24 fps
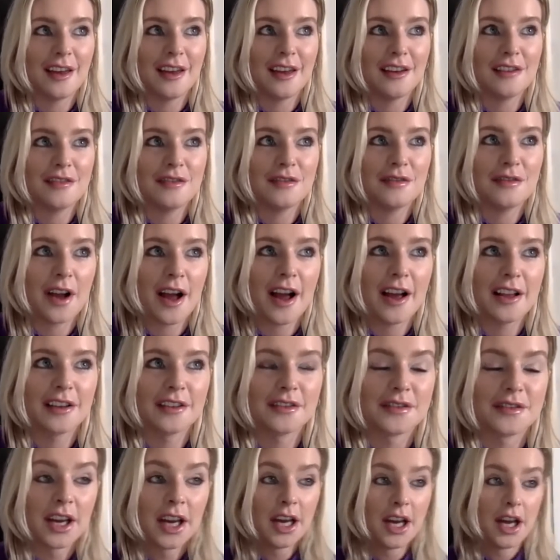a kind
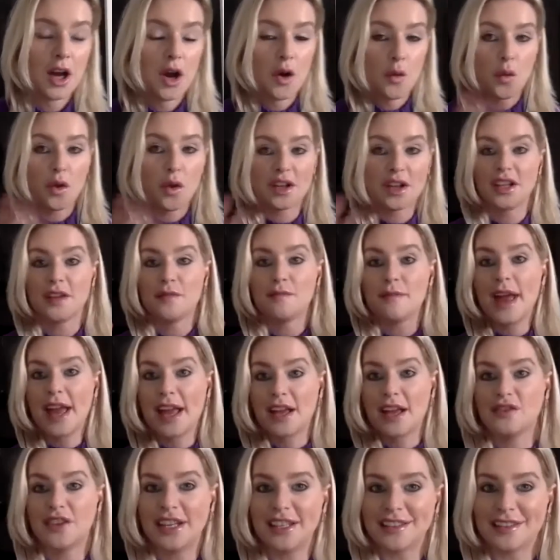of one of the
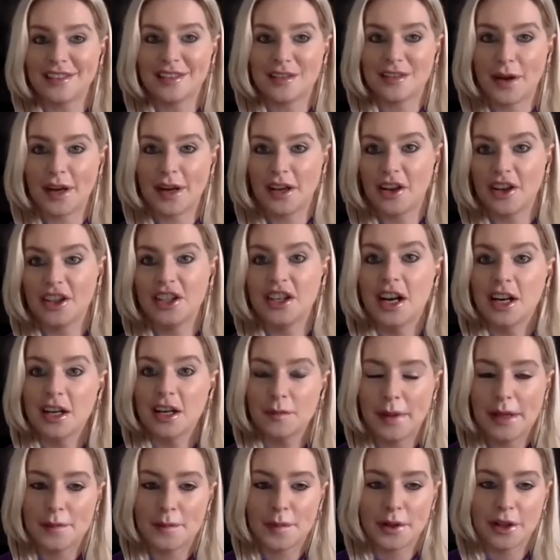main reasons why a lot of young
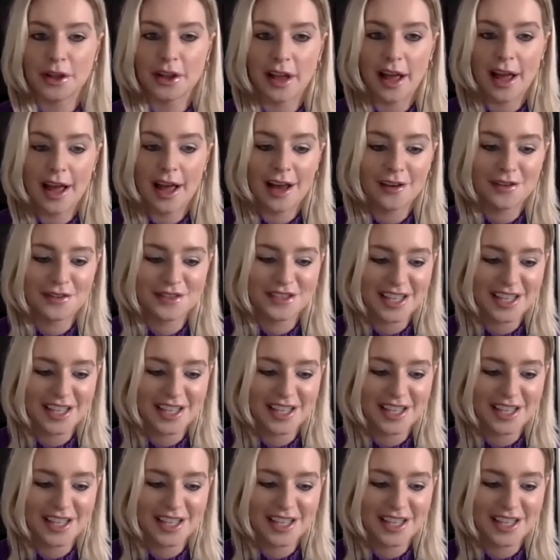people have